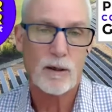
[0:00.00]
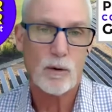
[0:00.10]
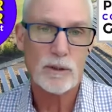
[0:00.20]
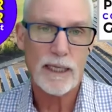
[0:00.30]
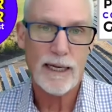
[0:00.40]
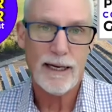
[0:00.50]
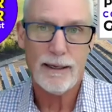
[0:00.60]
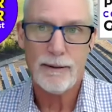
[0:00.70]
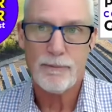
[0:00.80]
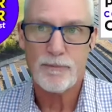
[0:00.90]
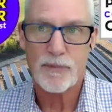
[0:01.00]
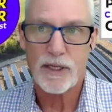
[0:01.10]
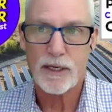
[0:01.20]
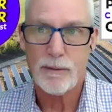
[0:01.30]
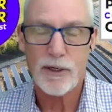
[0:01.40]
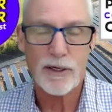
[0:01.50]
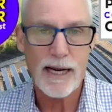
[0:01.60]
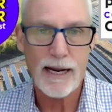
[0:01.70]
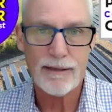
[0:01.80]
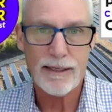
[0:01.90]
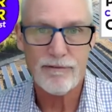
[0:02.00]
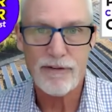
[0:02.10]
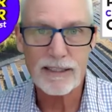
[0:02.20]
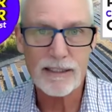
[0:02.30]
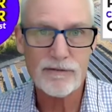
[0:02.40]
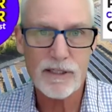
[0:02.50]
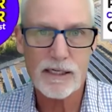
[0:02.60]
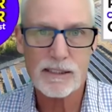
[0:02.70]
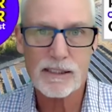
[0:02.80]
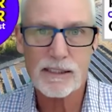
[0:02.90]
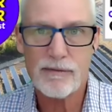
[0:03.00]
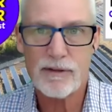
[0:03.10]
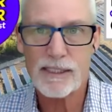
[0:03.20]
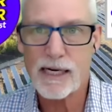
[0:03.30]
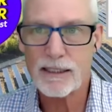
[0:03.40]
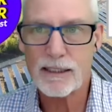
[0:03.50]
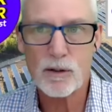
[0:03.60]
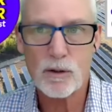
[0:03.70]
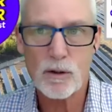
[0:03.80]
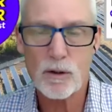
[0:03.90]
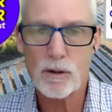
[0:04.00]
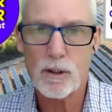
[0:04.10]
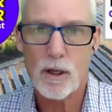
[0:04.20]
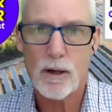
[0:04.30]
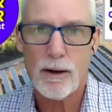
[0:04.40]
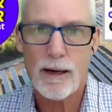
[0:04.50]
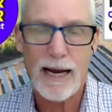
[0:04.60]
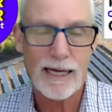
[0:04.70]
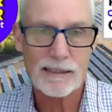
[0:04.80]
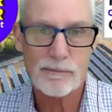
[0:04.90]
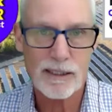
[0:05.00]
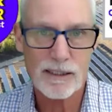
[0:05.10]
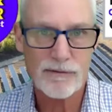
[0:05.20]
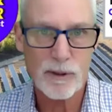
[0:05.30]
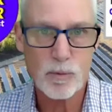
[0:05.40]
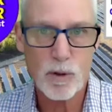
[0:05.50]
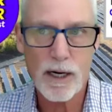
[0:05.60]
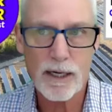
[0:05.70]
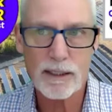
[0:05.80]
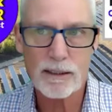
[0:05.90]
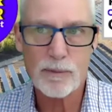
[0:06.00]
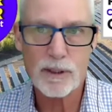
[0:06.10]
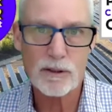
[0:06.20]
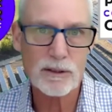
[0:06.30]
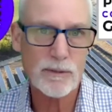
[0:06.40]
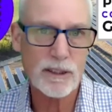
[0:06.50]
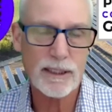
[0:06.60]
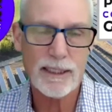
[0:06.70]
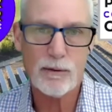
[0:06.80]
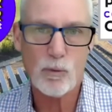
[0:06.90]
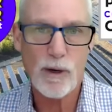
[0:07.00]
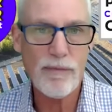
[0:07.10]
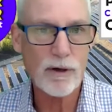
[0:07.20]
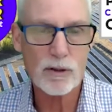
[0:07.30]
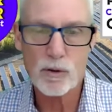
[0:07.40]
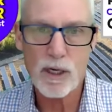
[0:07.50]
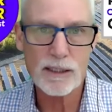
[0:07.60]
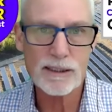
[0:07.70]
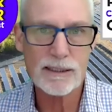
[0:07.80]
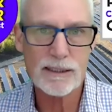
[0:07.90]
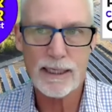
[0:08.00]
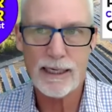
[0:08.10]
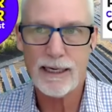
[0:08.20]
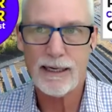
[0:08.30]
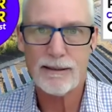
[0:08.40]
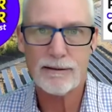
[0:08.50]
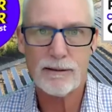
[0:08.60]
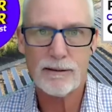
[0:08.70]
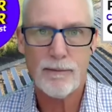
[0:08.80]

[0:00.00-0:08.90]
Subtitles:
only communicate the effectiveness and the technical aspects of your product, but ultimately win their trust and